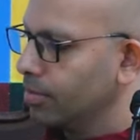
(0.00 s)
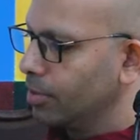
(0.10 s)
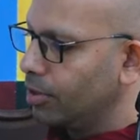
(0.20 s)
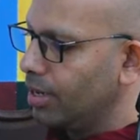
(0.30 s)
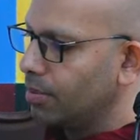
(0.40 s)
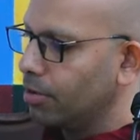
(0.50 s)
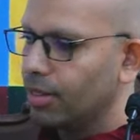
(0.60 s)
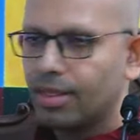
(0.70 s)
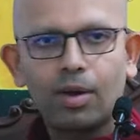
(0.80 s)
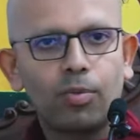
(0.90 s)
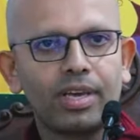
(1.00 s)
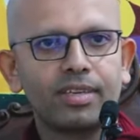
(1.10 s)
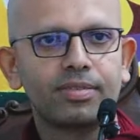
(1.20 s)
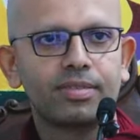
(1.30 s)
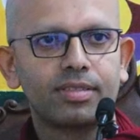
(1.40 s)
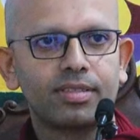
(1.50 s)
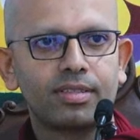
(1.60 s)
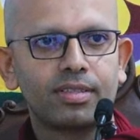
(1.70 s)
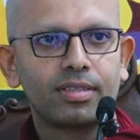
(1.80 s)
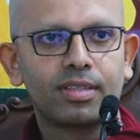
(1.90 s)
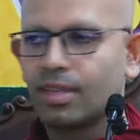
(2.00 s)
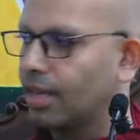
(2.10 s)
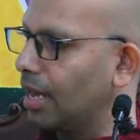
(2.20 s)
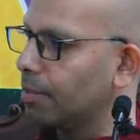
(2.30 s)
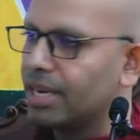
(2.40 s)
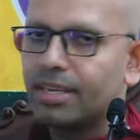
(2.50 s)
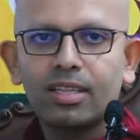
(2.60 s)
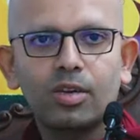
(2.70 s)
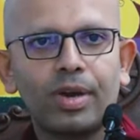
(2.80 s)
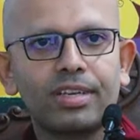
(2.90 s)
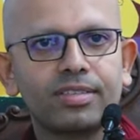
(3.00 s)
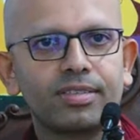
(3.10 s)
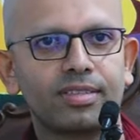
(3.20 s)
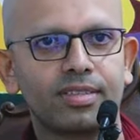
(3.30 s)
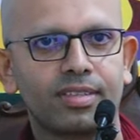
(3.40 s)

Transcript: You could end up going that way and many other ways.